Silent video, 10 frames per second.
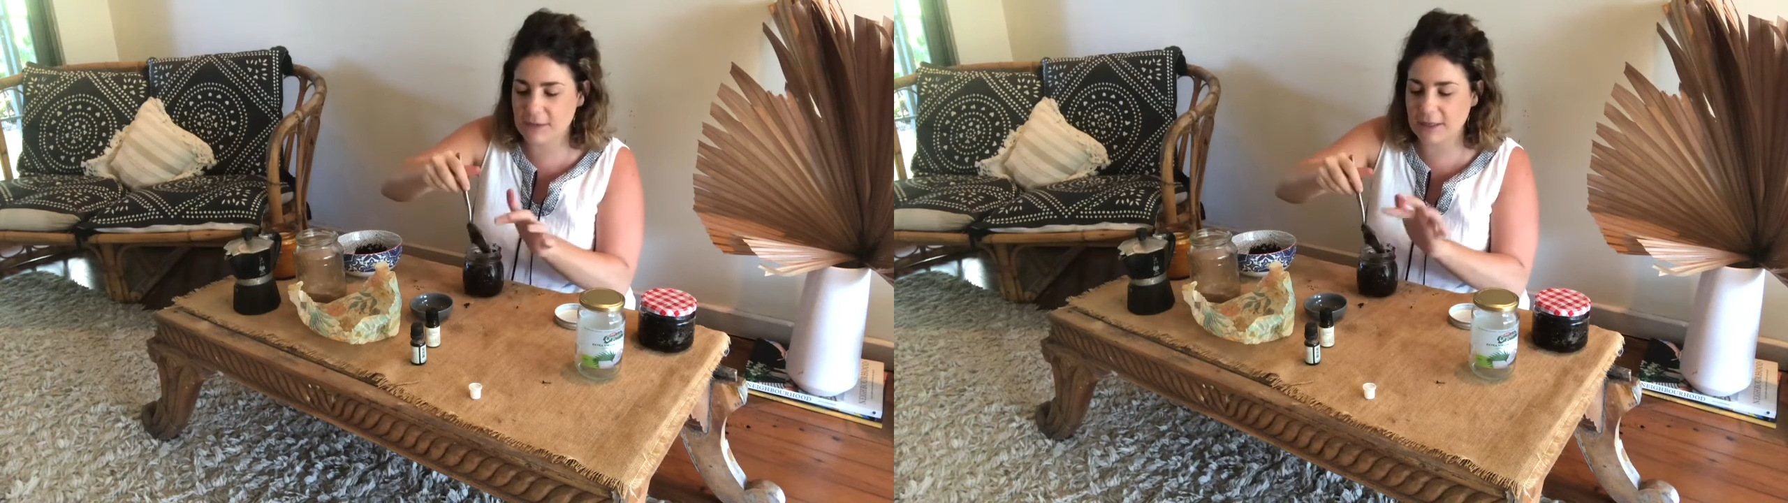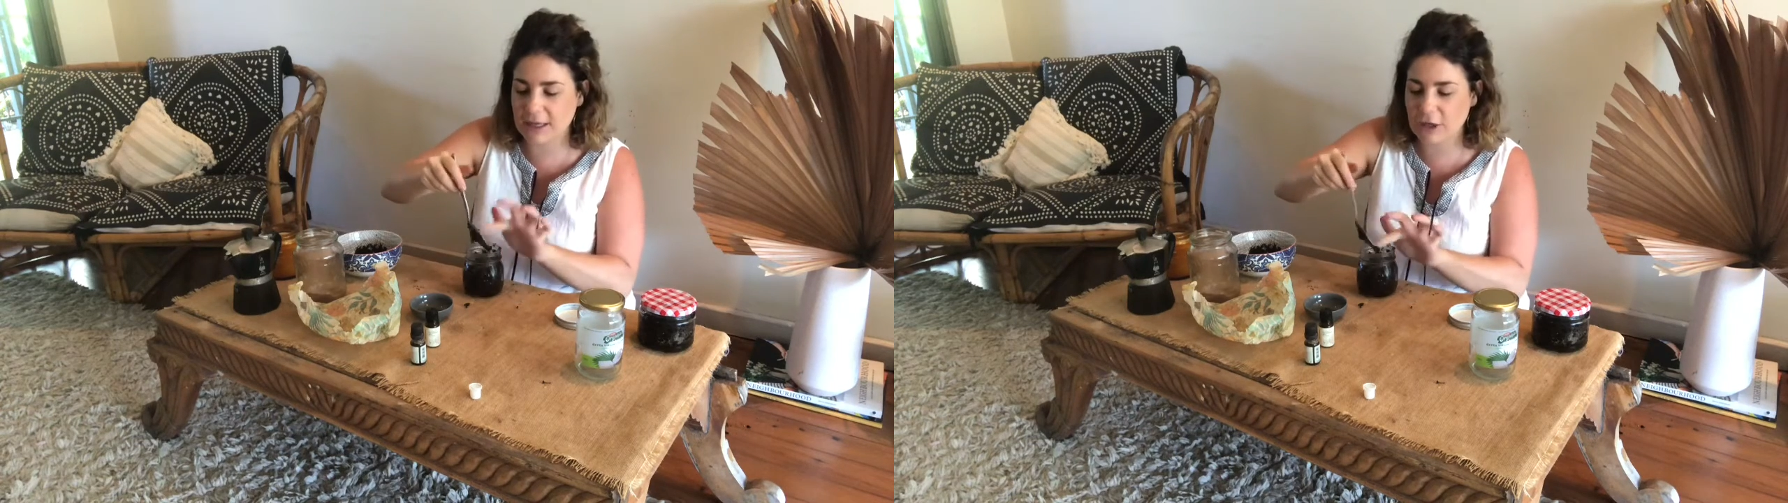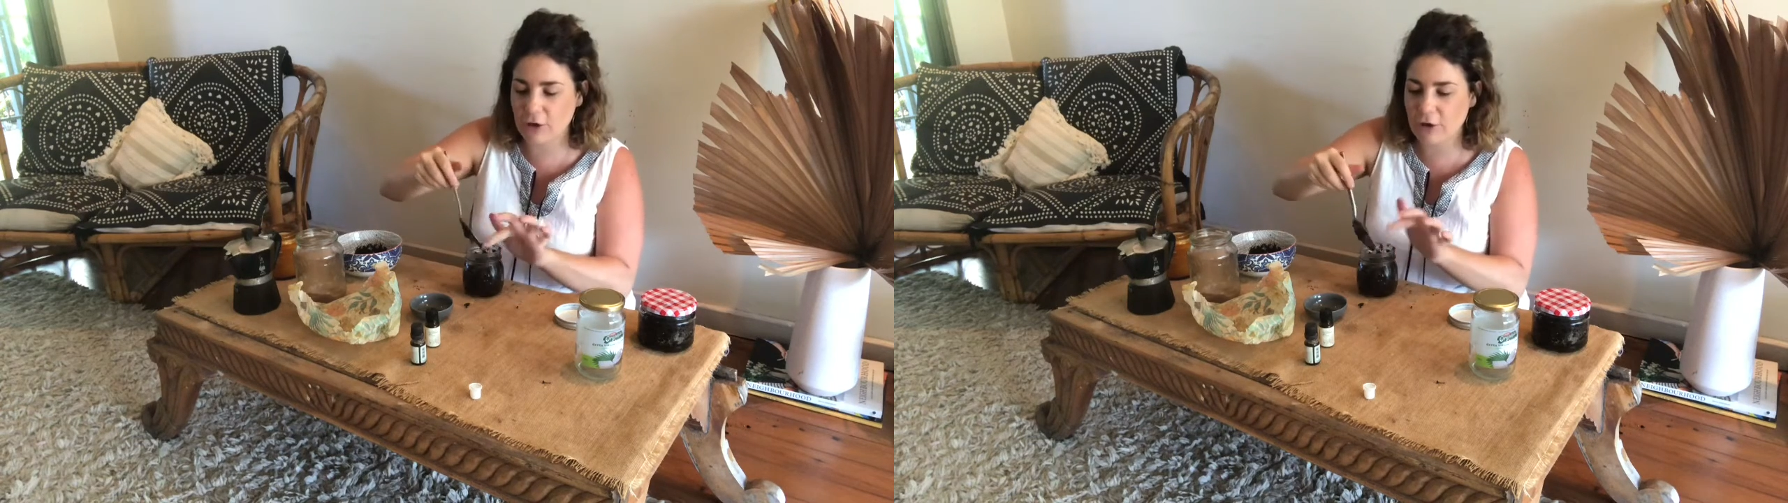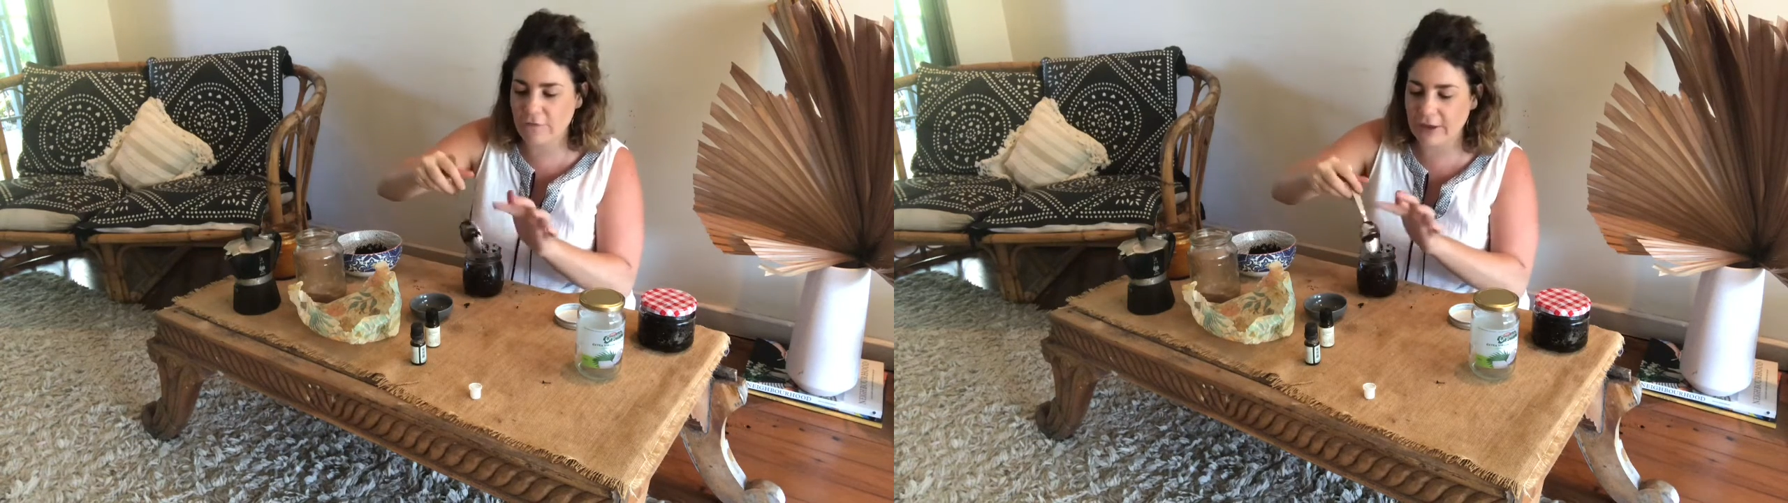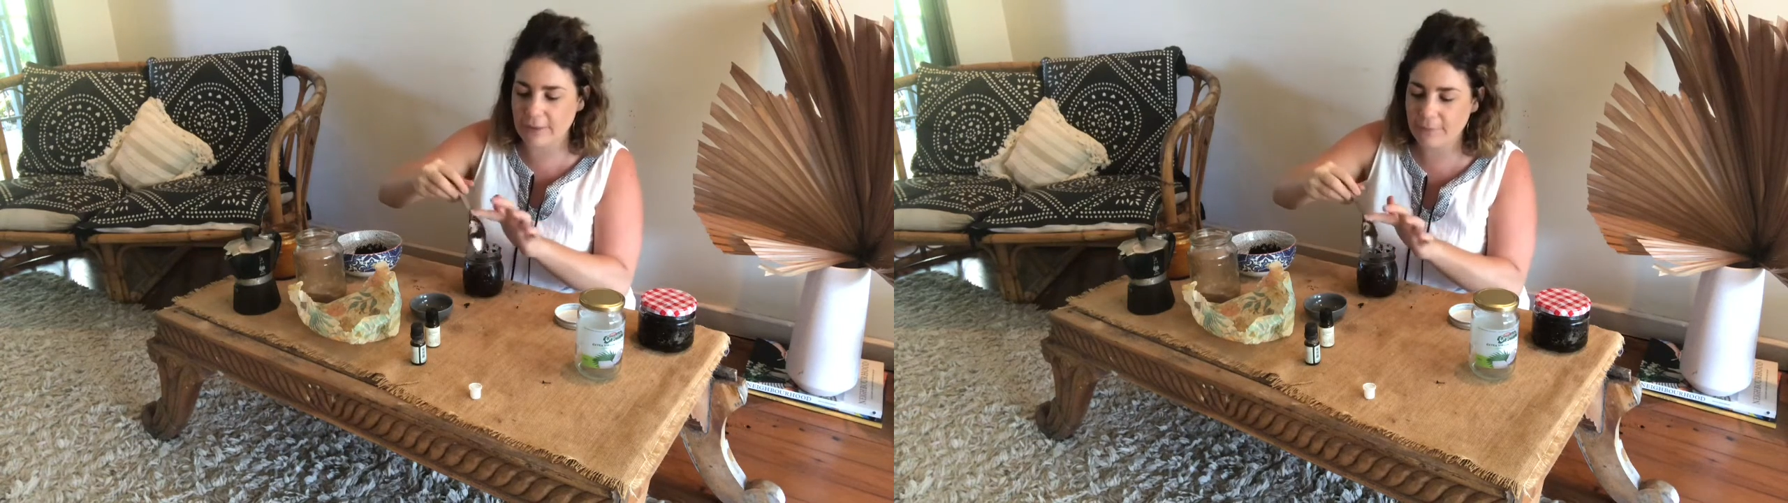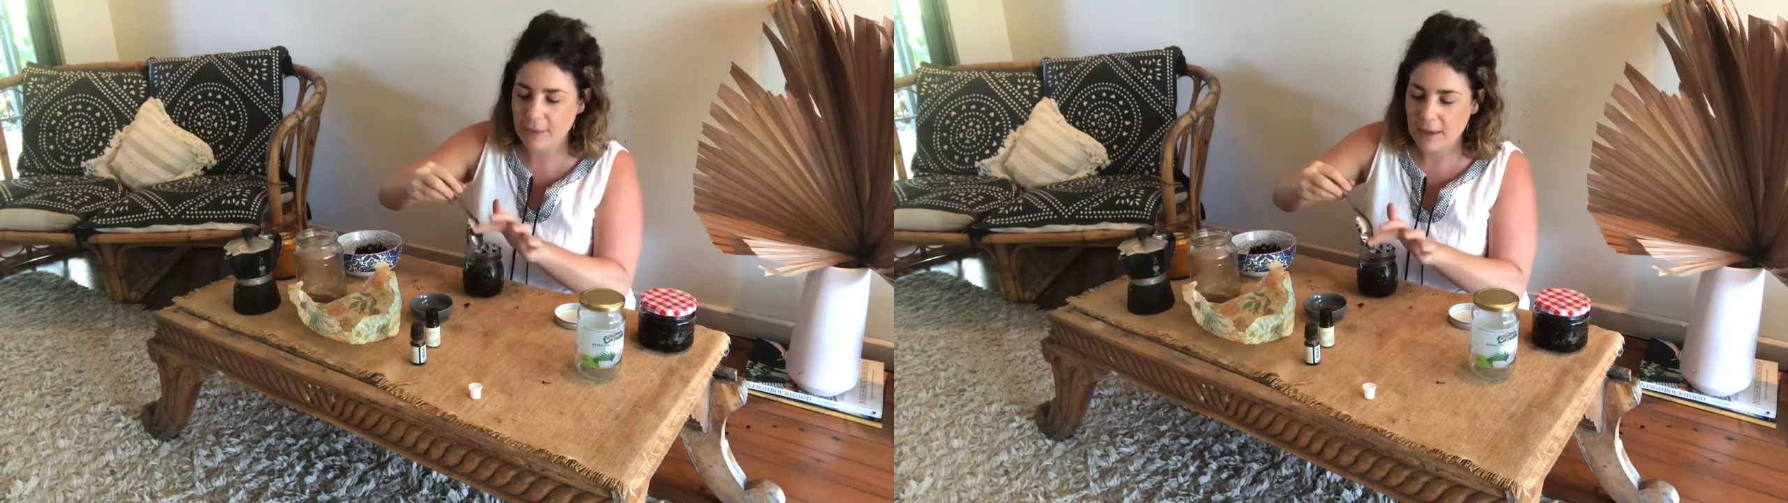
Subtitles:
bin, like your coffee.